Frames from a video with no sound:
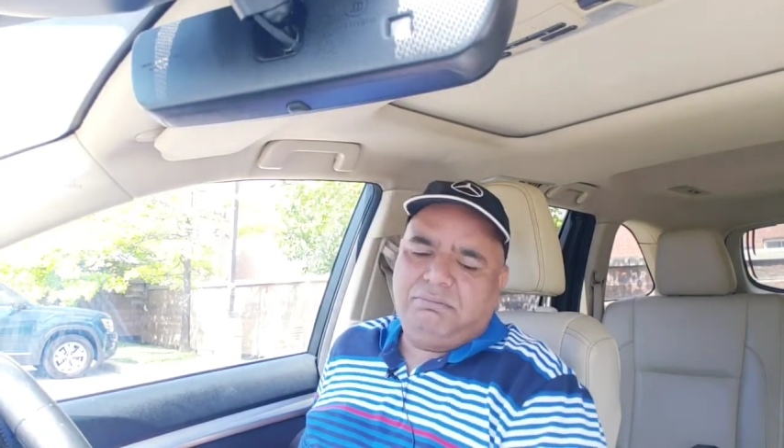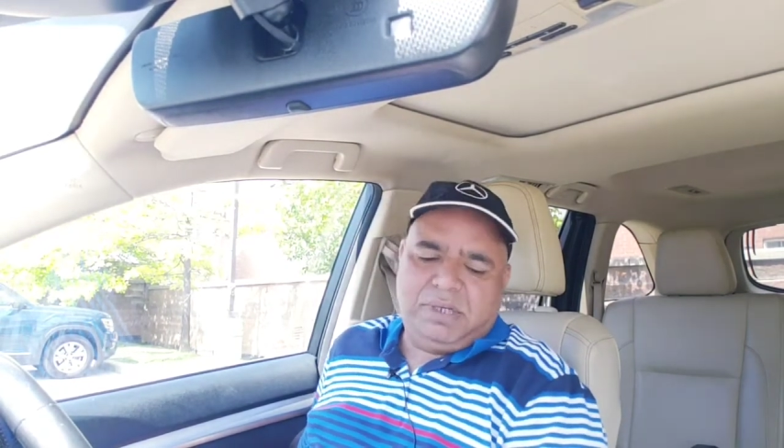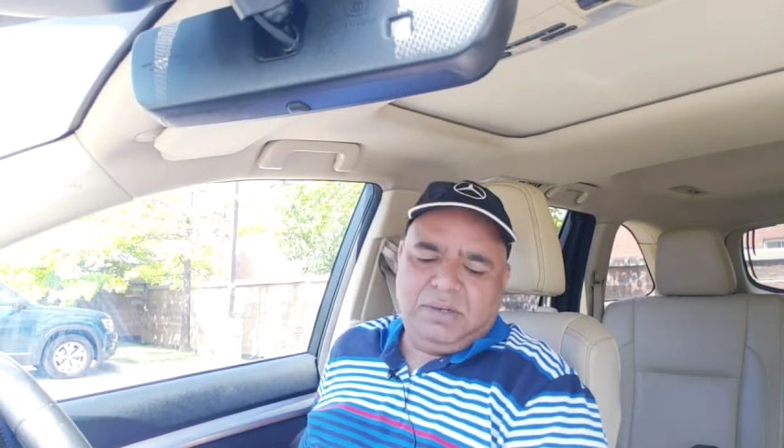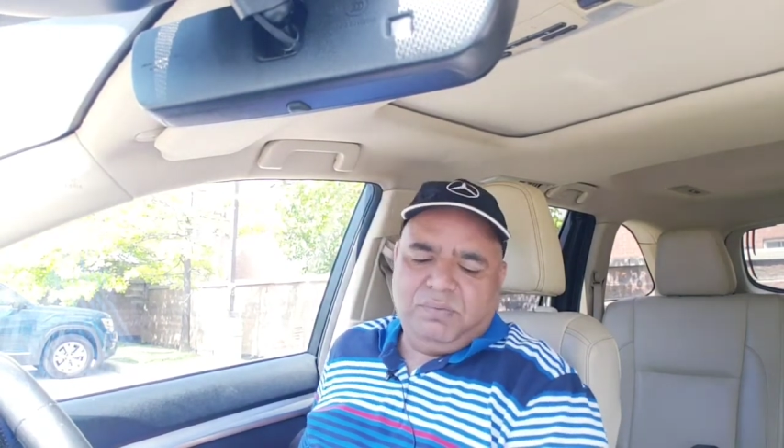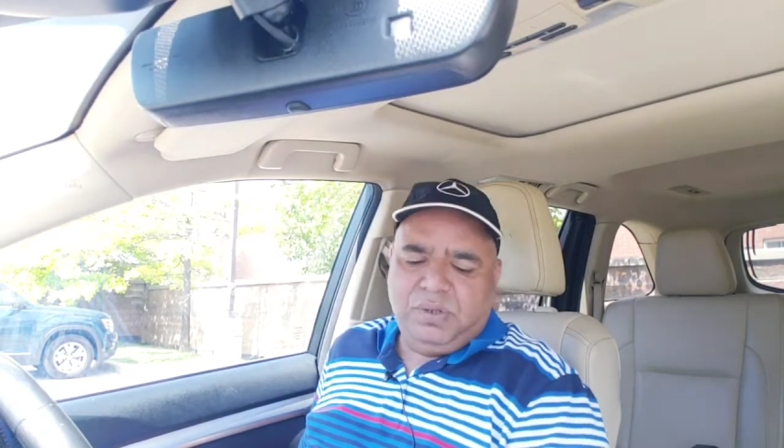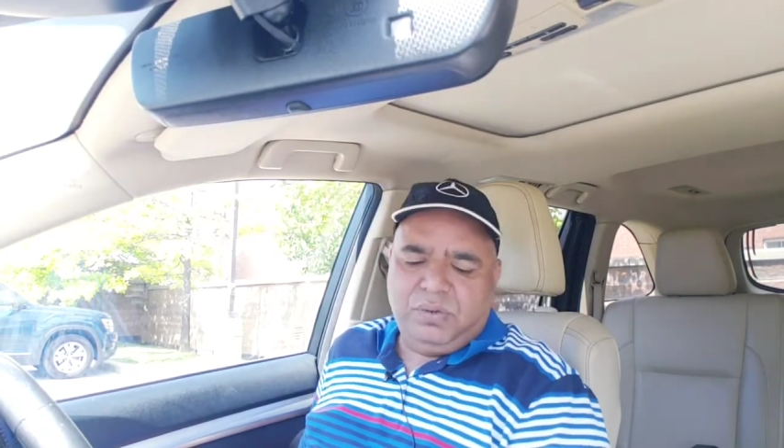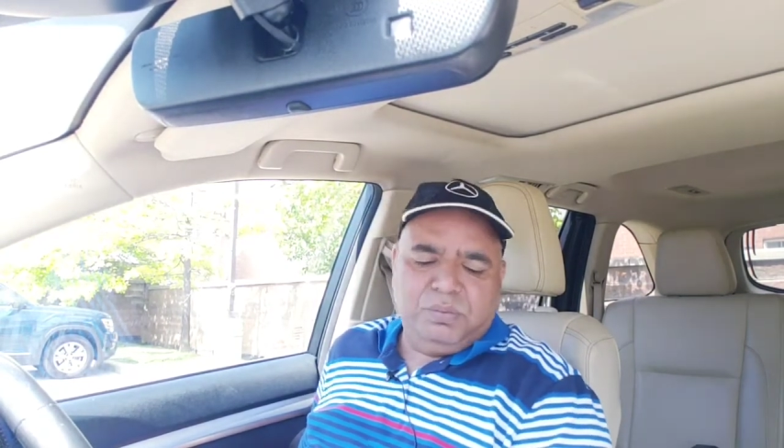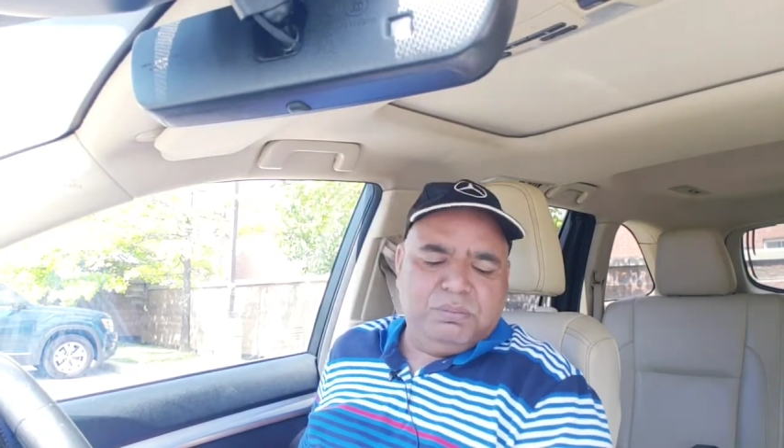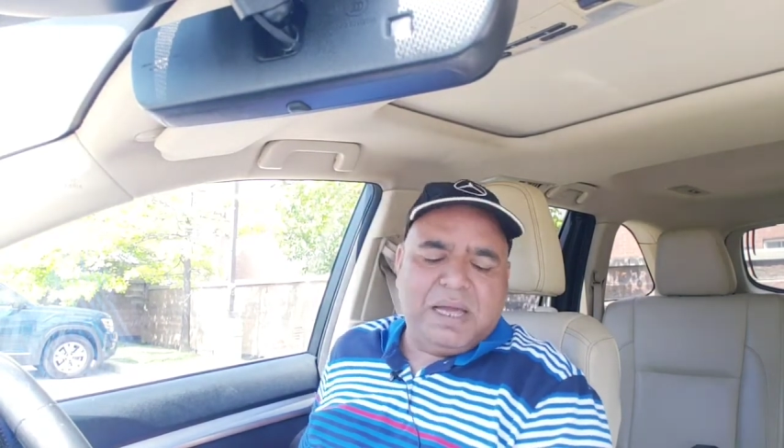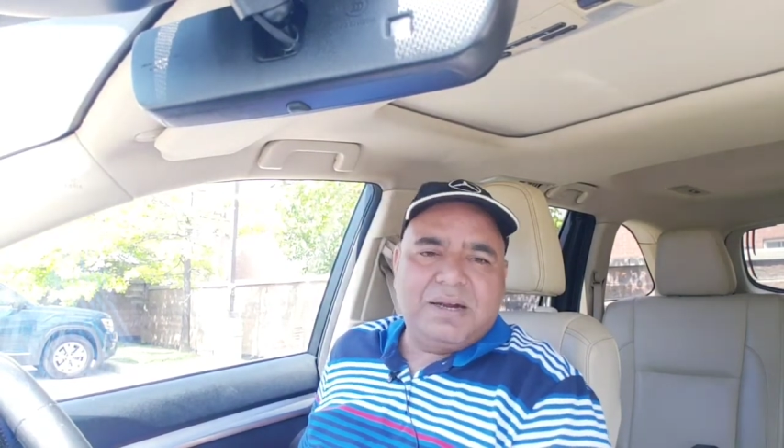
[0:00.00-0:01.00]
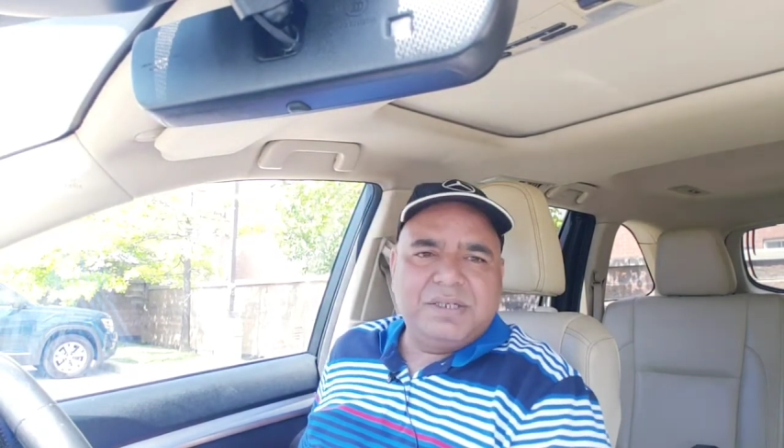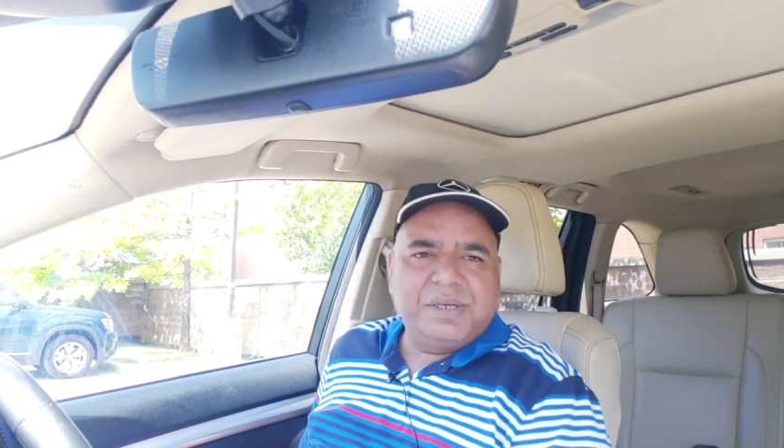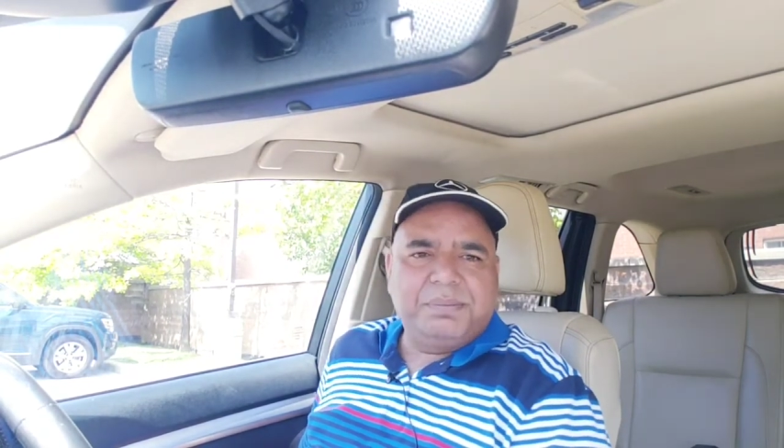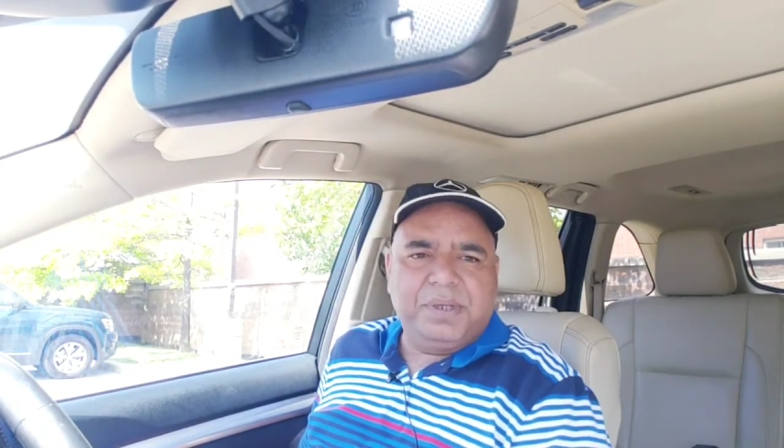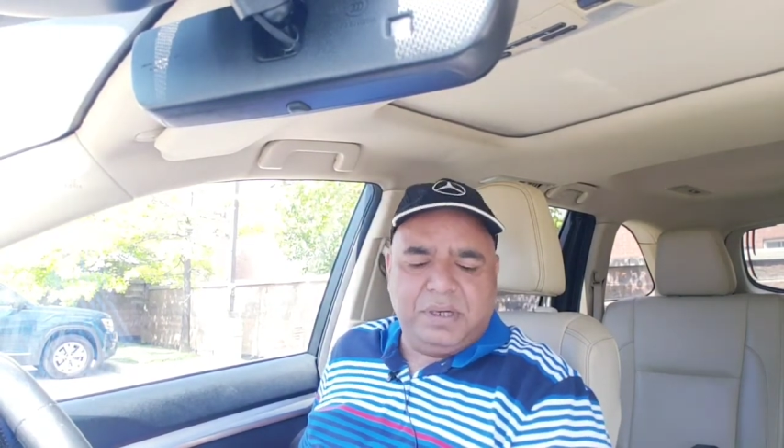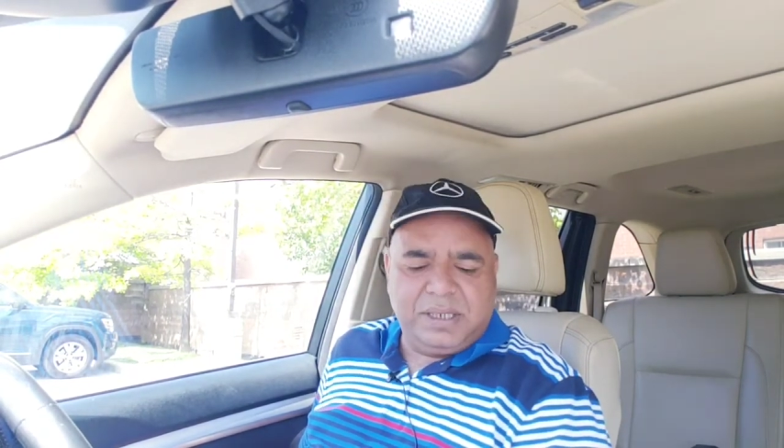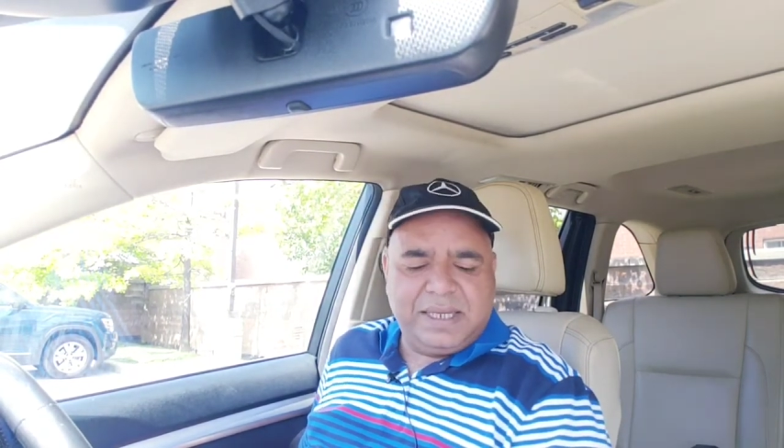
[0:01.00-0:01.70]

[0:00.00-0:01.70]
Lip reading: can we do marriage up there in